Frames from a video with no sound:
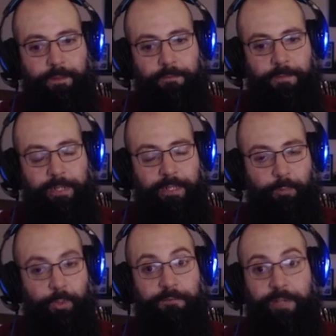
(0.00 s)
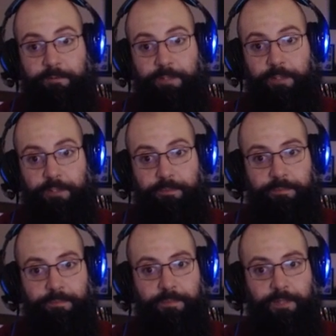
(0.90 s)
finally in one vet visit,
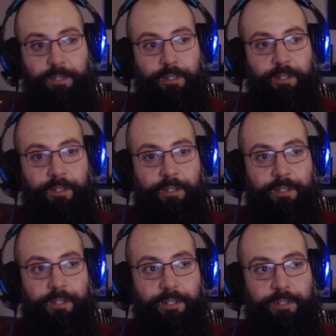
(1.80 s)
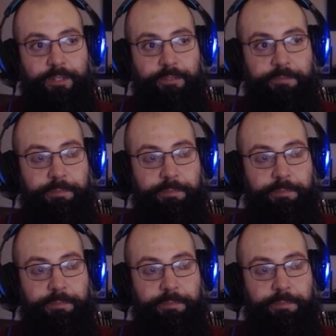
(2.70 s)
uh,